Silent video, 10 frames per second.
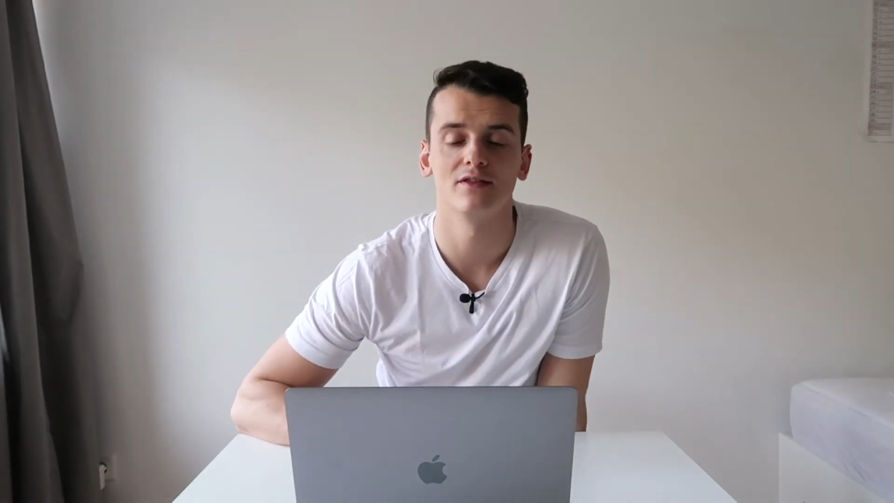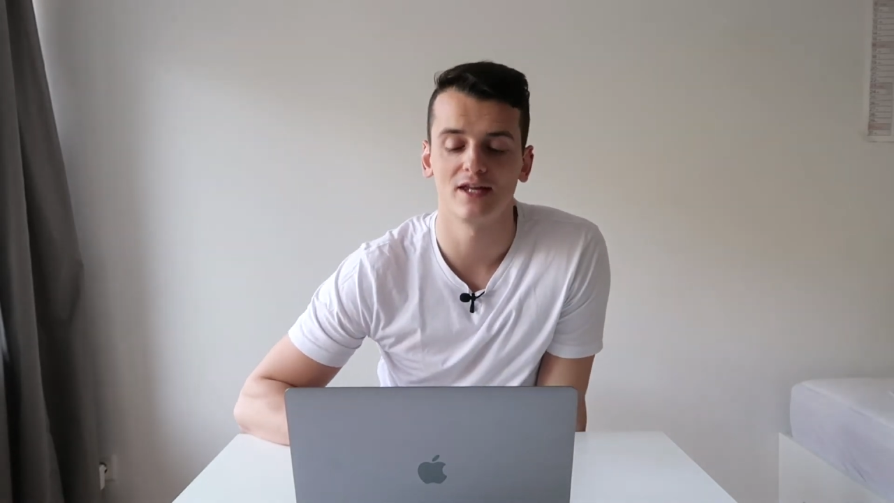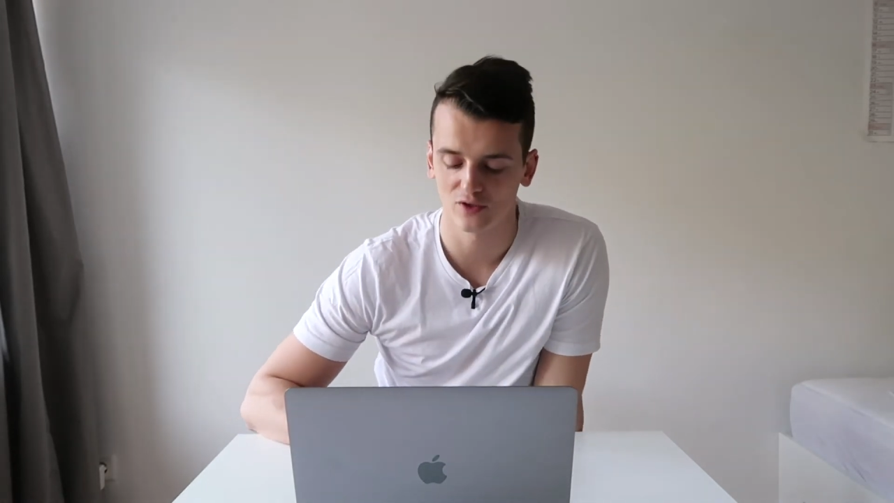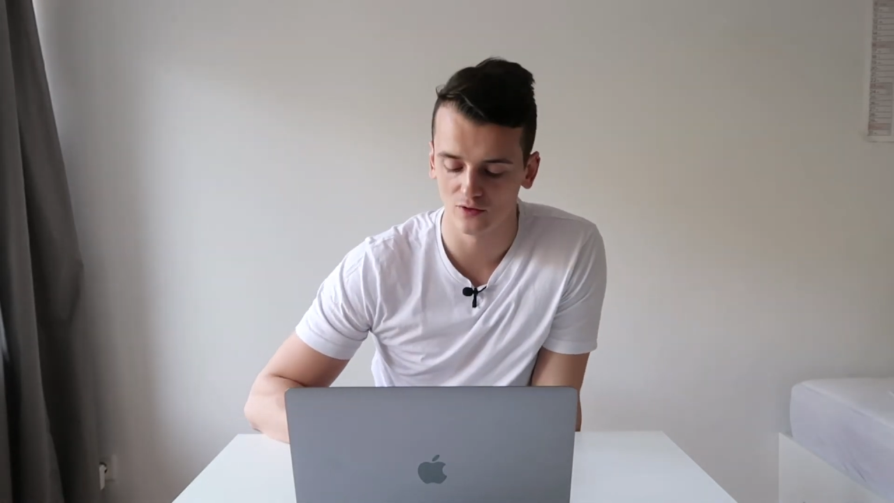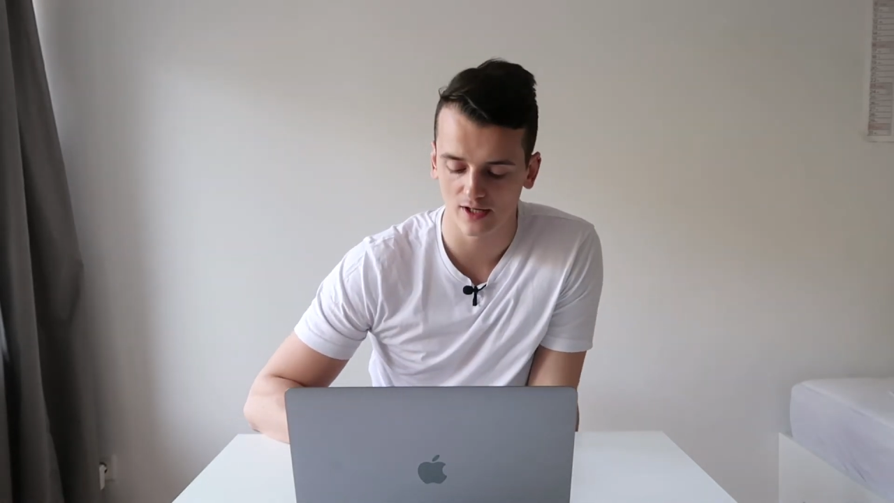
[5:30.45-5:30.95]

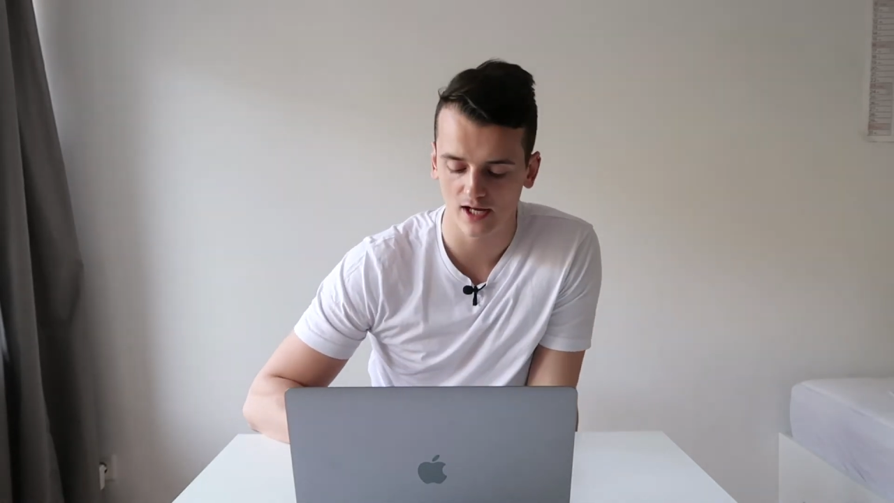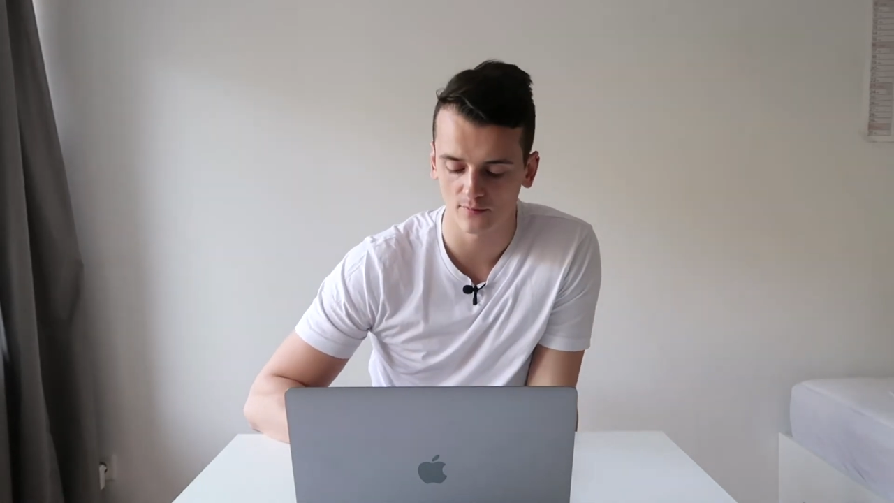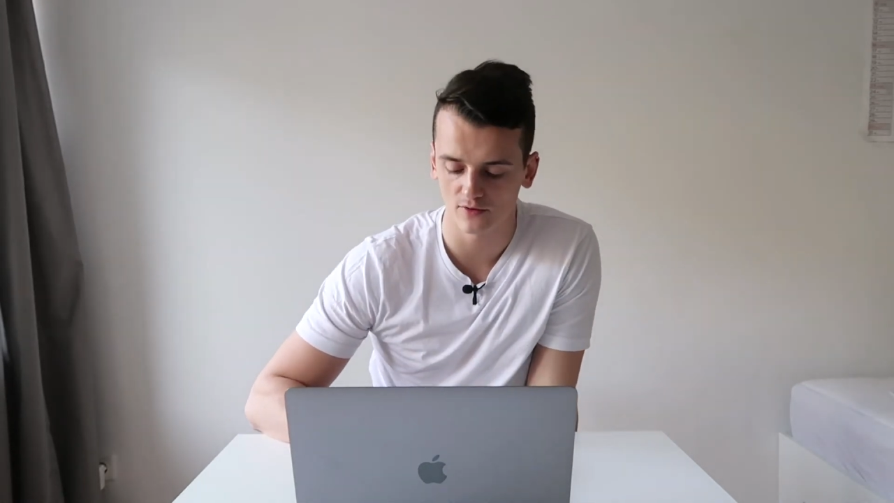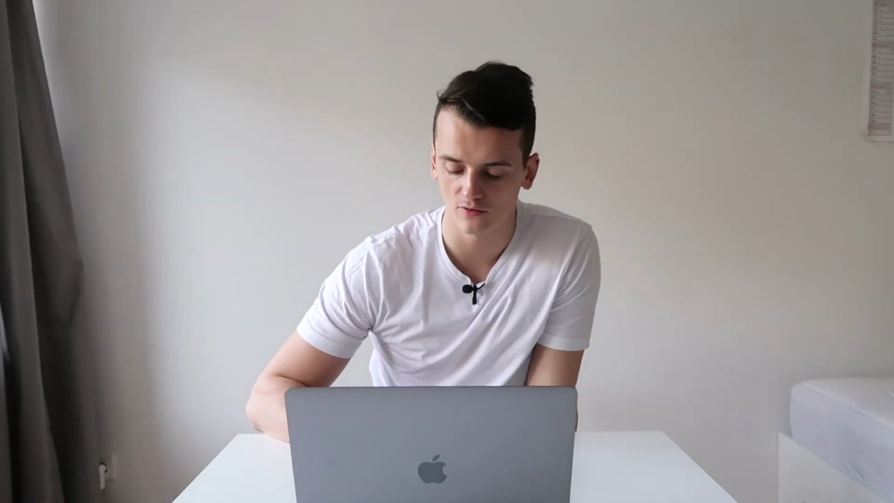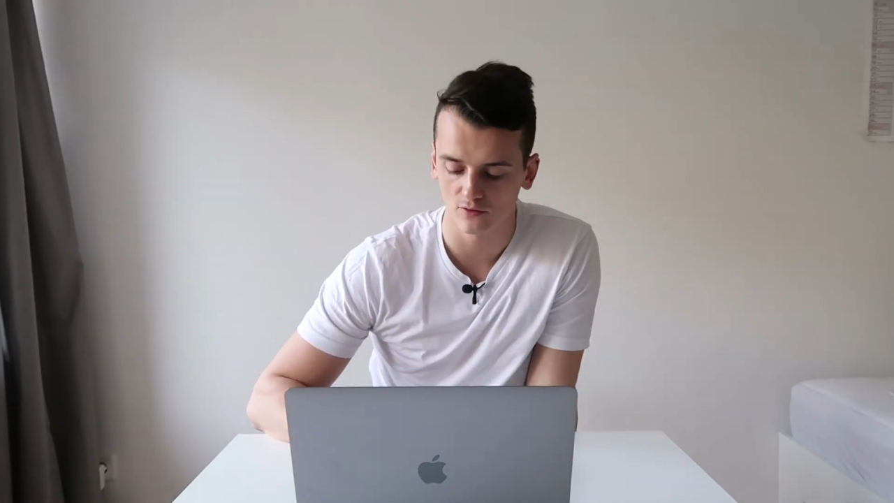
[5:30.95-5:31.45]
that could
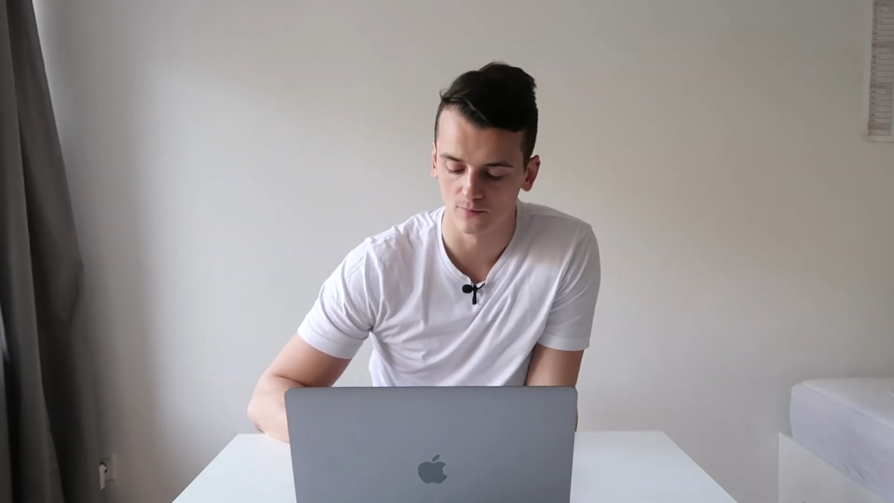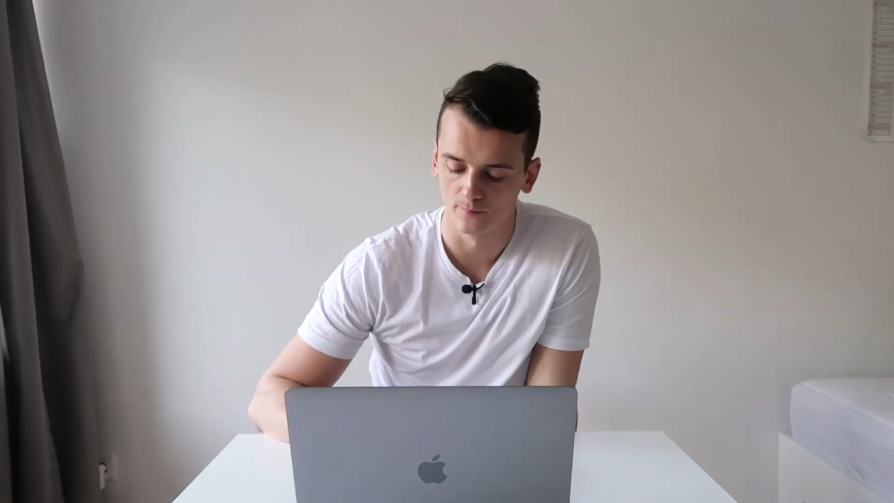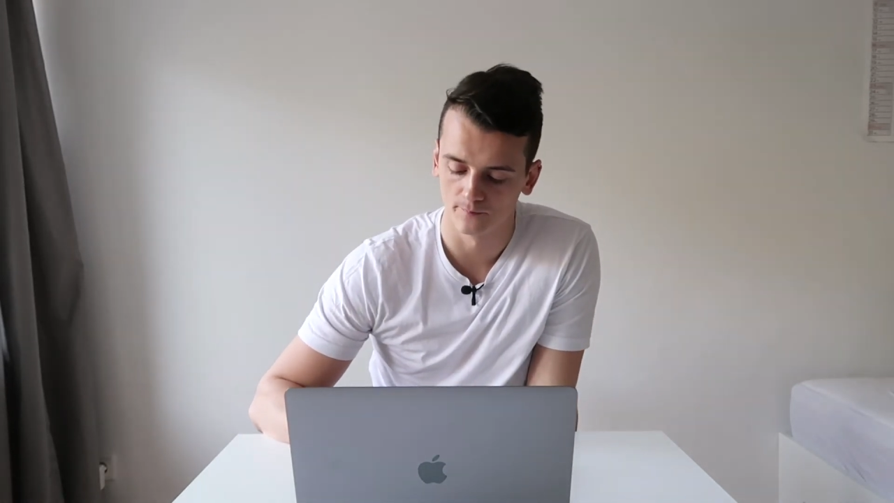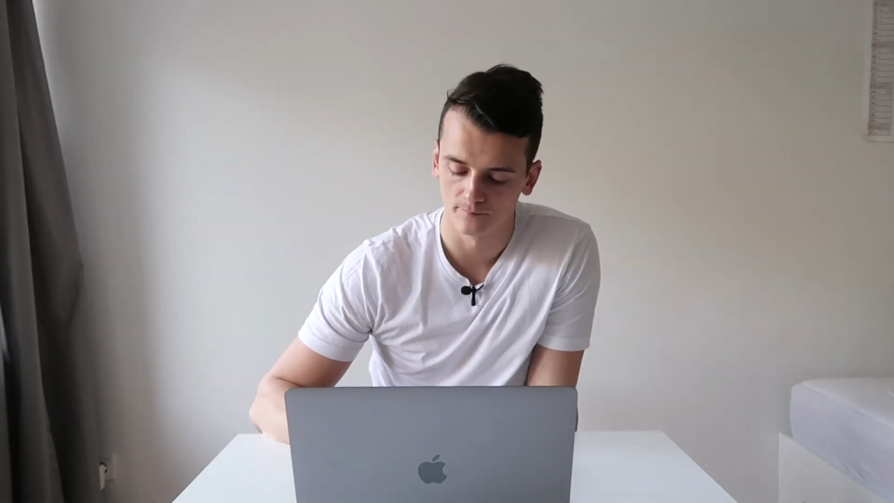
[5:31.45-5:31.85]
help you